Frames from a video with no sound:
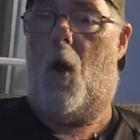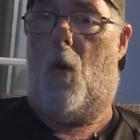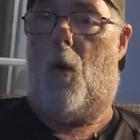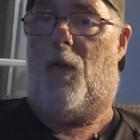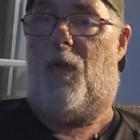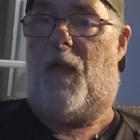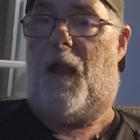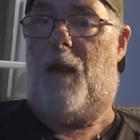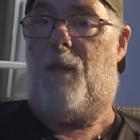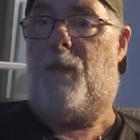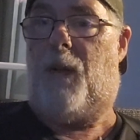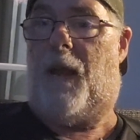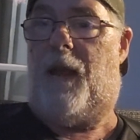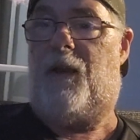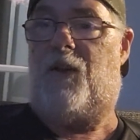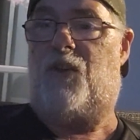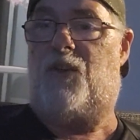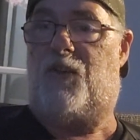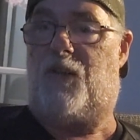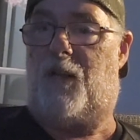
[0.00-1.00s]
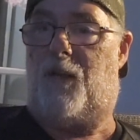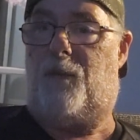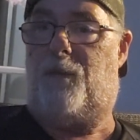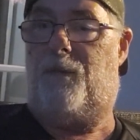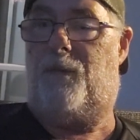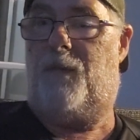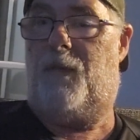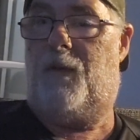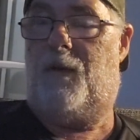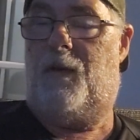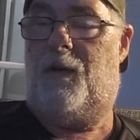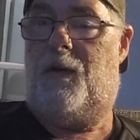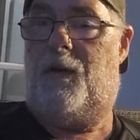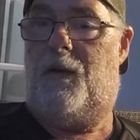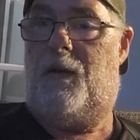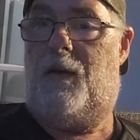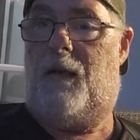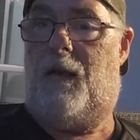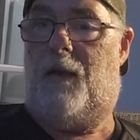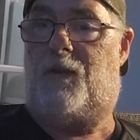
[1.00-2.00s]
What they pay to ship
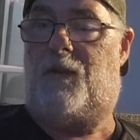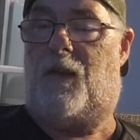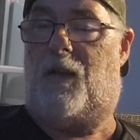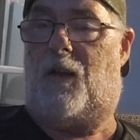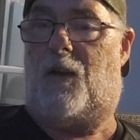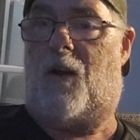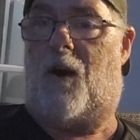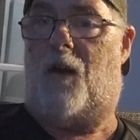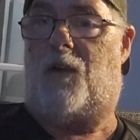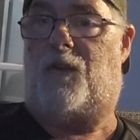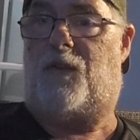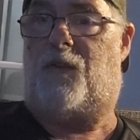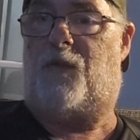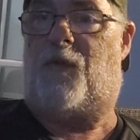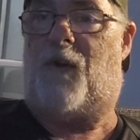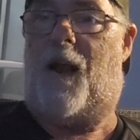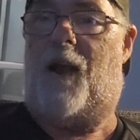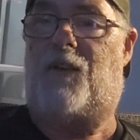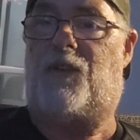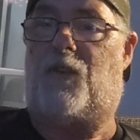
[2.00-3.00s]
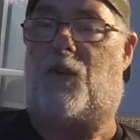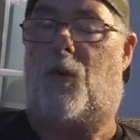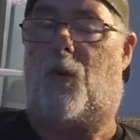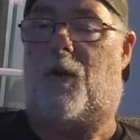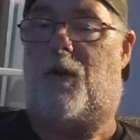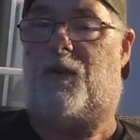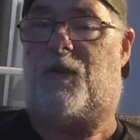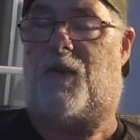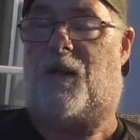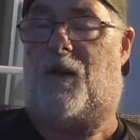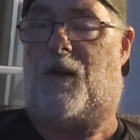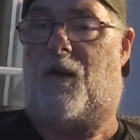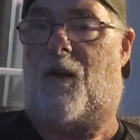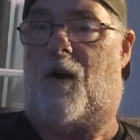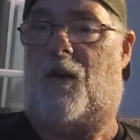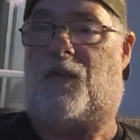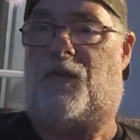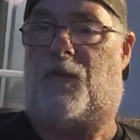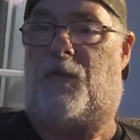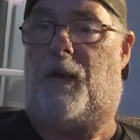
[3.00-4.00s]
is going to cost a fraction of what it's going to
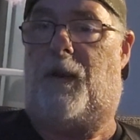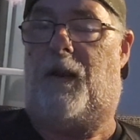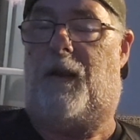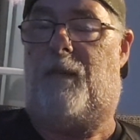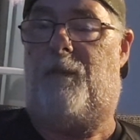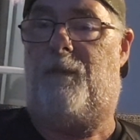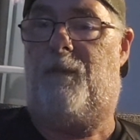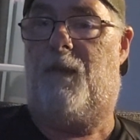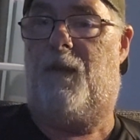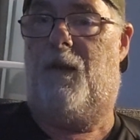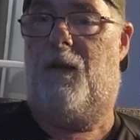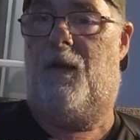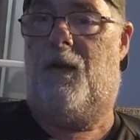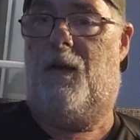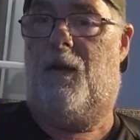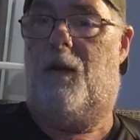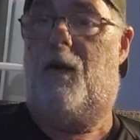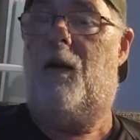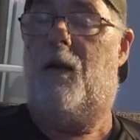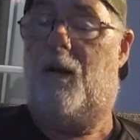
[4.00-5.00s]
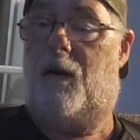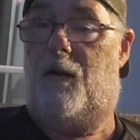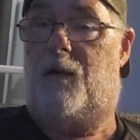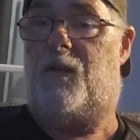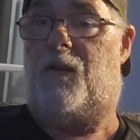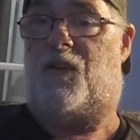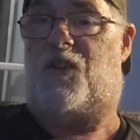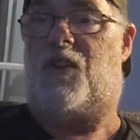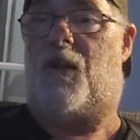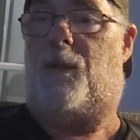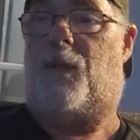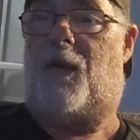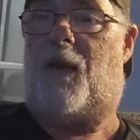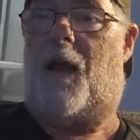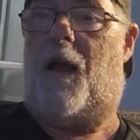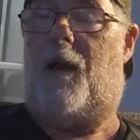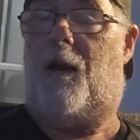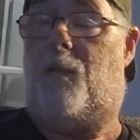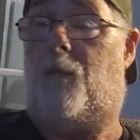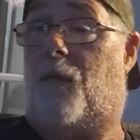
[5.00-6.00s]
cost for me to ship an
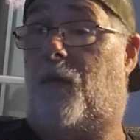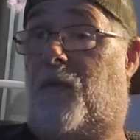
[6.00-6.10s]
item